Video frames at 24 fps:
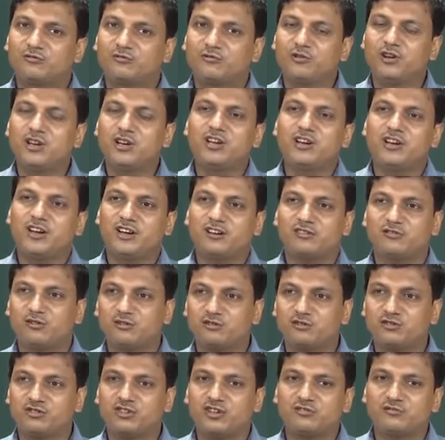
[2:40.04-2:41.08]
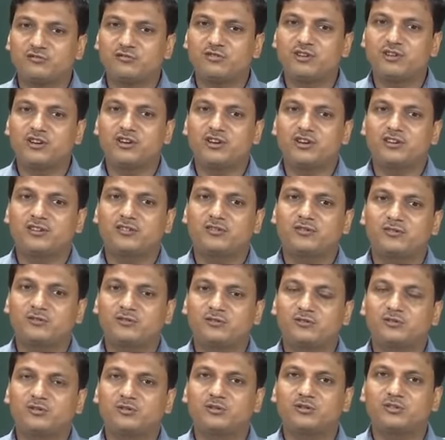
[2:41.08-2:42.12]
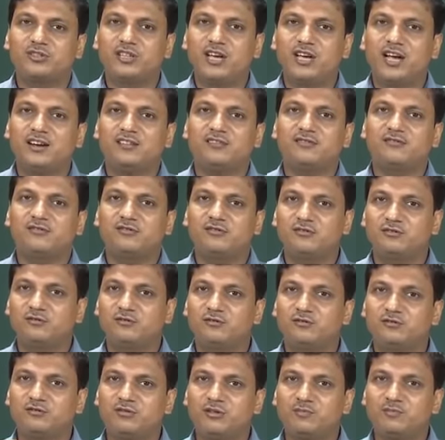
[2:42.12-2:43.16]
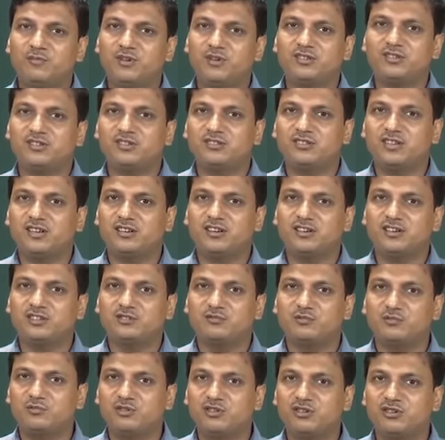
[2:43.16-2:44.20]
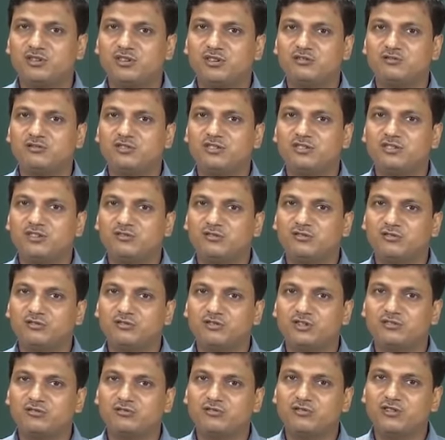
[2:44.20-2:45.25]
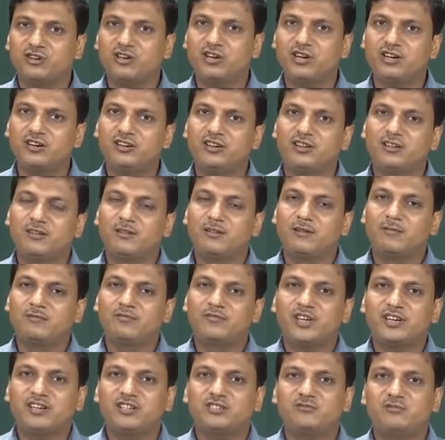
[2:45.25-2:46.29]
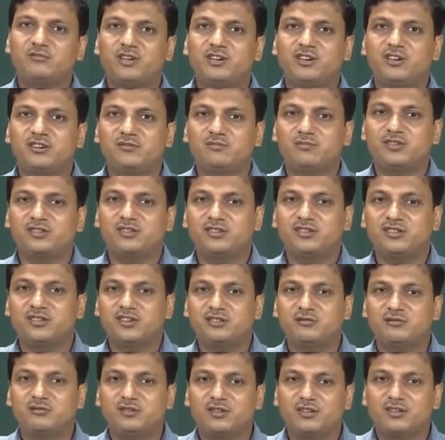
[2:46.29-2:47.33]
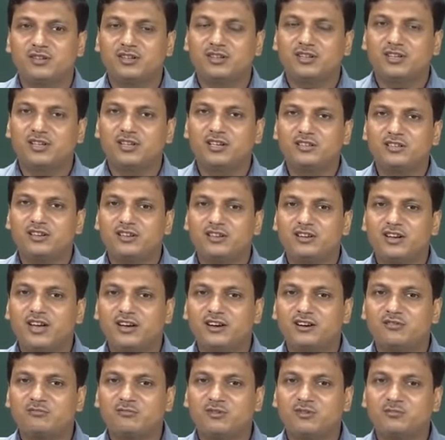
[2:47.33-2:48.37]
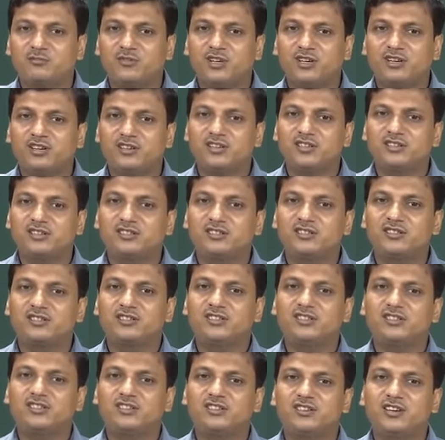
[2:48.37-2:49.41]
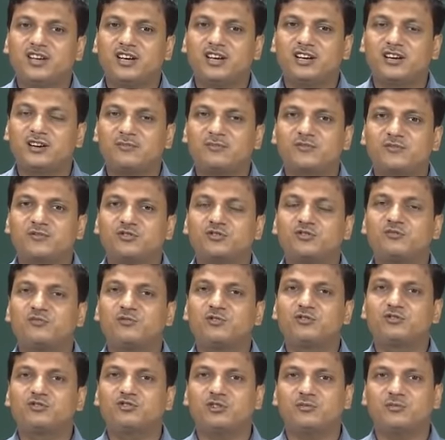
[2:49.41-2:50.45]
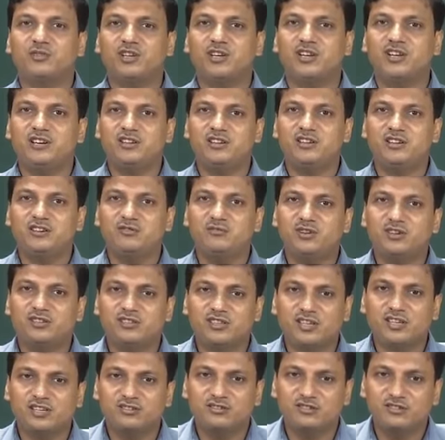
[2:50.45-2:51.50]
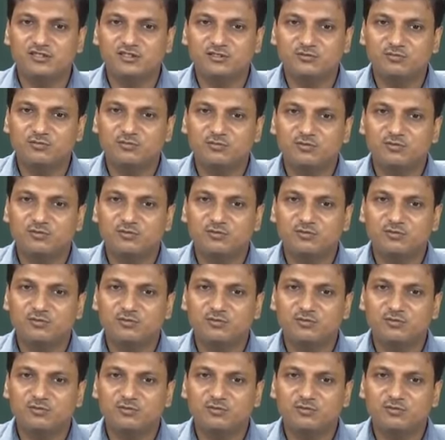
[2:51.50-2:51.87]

cooling rate, constant cooling rate. So, that to represent the transformation using the constant cooling rate, that is better represented in the diagram of the CCT diagram. So, most of the heat treatments actually